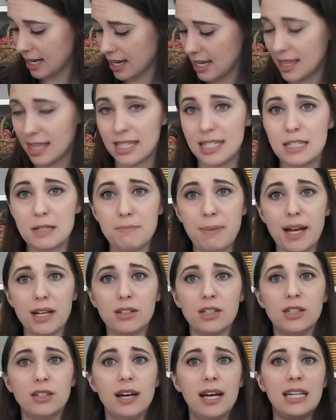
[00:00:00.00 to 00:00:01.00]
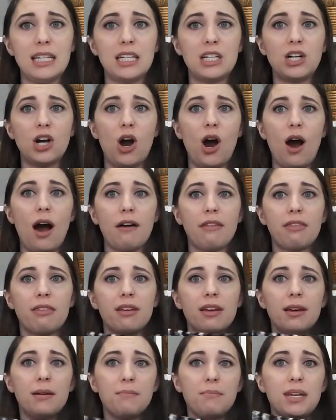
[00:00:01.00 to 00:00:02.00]
the Speckle and Goth
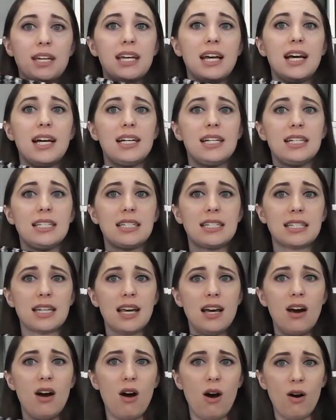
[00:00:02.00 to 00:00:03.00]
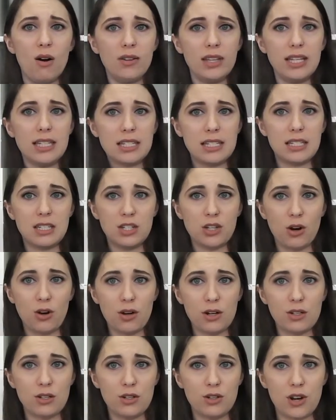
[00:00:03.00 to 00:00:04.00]
because all these
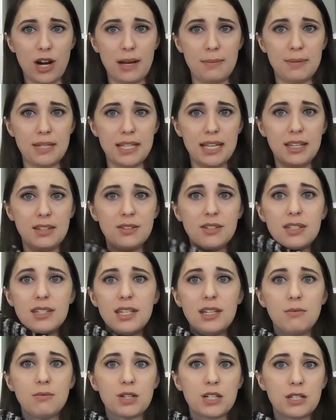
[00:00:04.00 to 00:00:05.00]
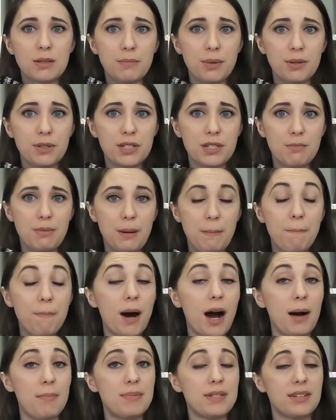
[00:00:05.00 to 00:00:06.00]
dark stripes that you see were supposed to be
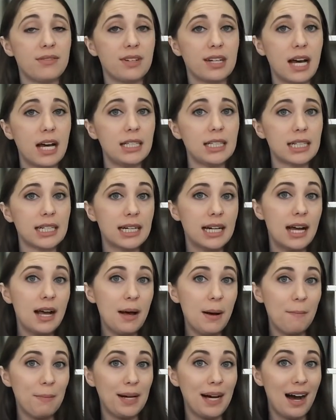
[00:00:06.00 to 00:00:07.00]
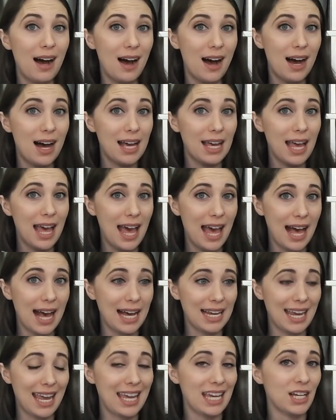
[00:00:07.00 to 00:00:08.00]
pops of color, but I
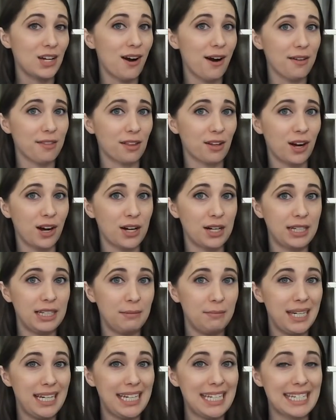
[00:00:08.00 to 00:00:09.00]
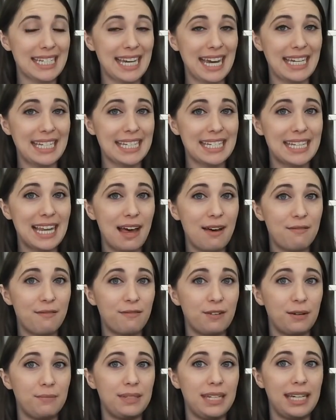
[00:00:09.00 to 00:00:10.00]
had a Goth Garden mini skein set
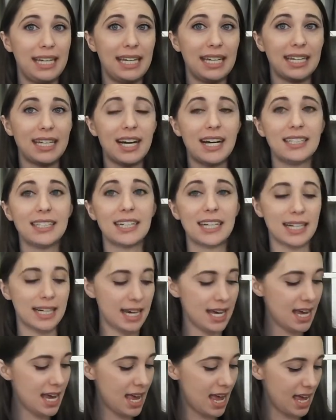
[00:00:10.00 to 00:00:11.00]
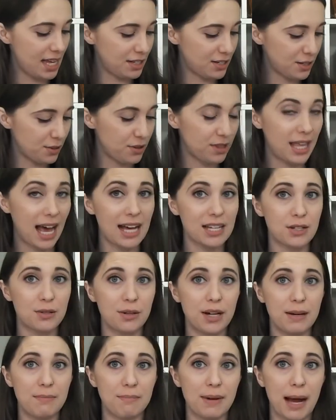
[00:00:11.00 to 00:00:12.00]
from Knitting and Color, and so that's
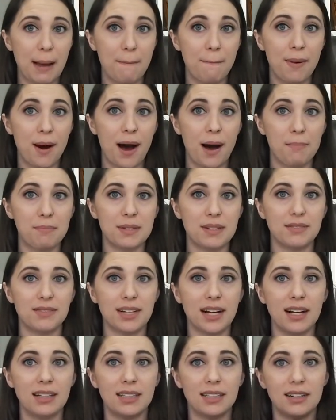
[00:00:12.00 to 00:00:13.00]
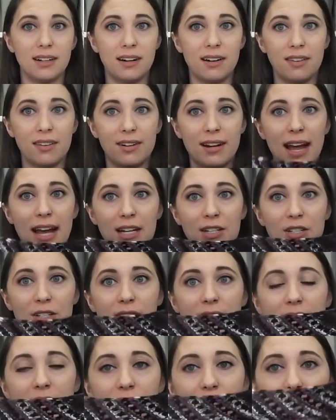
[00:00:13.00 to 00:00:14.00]
what my pops of color are. They're
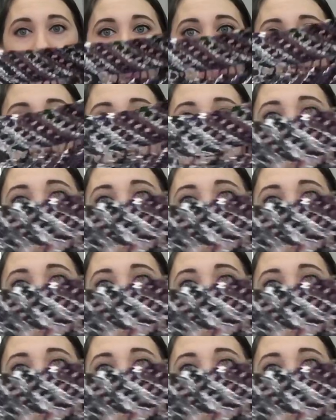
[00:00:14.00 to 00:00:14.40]
actually just